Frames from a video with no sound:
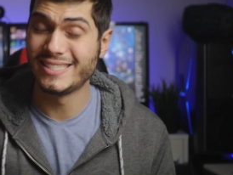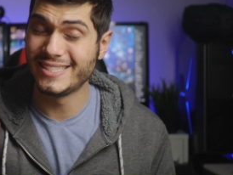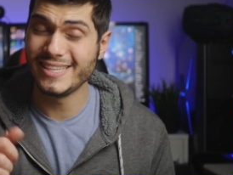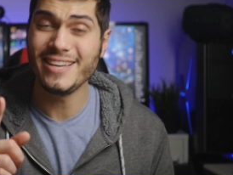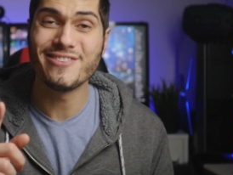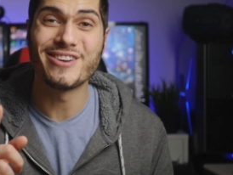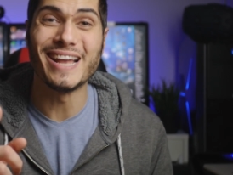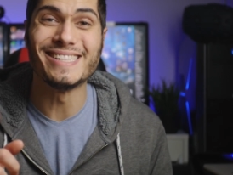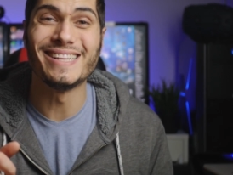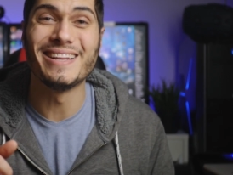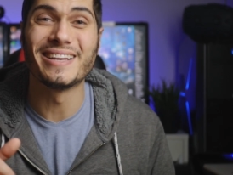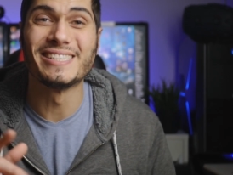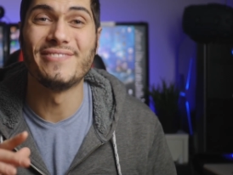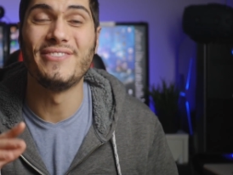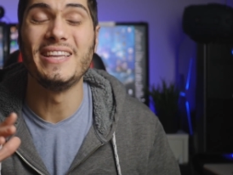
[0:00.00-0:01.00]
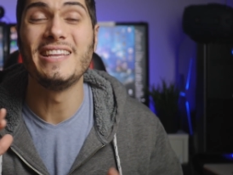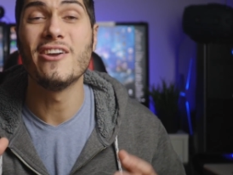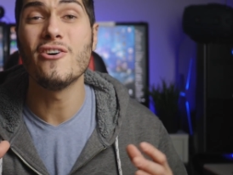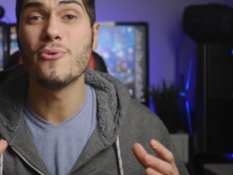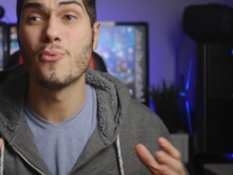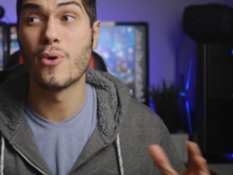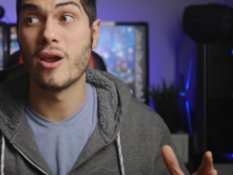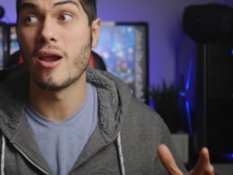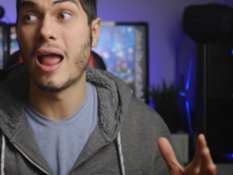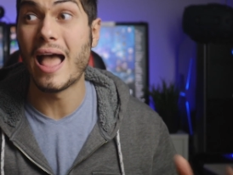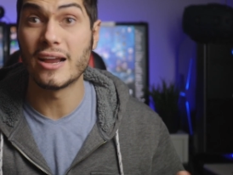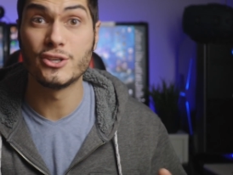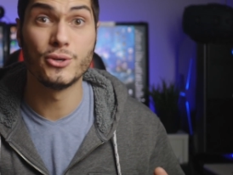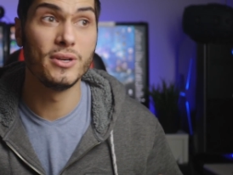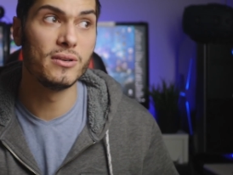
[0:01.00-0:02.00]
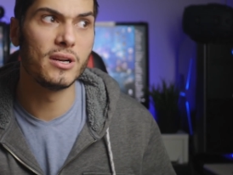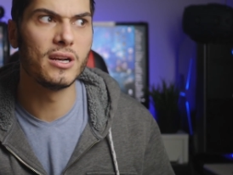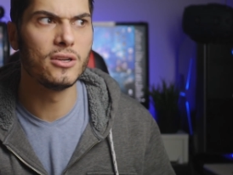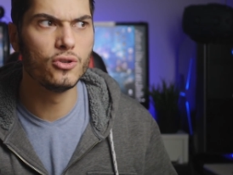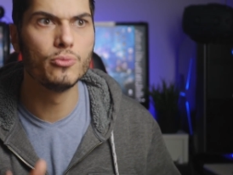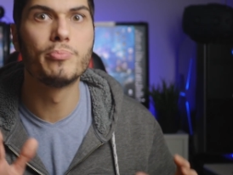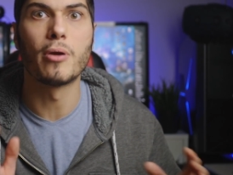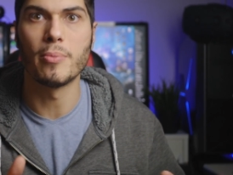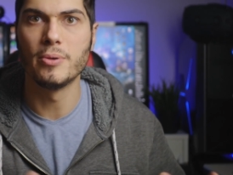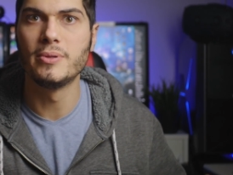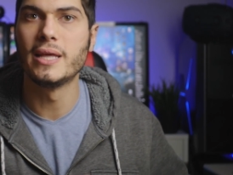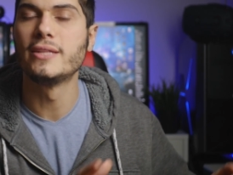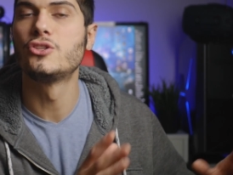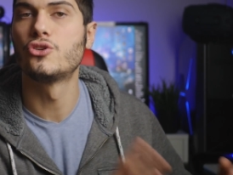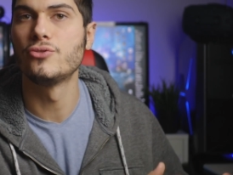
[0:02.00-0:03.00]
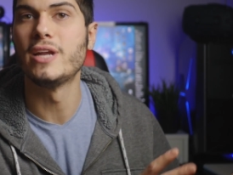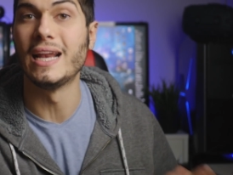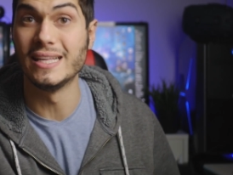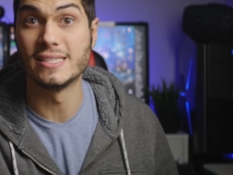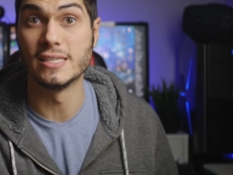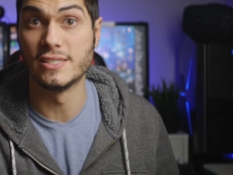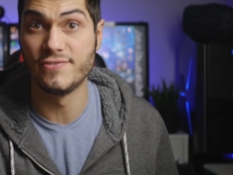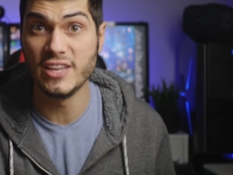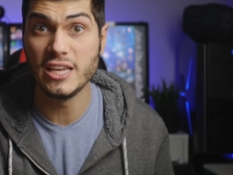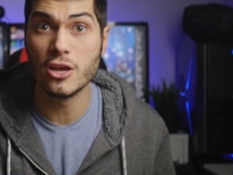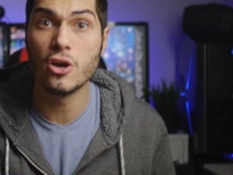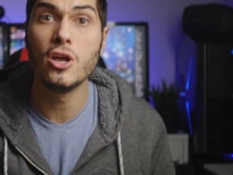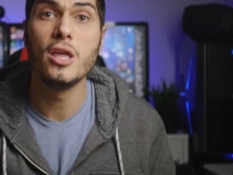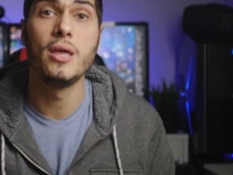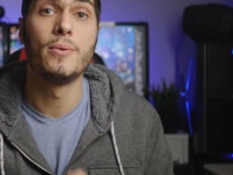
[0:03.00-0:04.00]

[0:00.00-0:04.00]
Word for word: See you guys in the next video, where actually we're gonna do probably the Through the Lenses video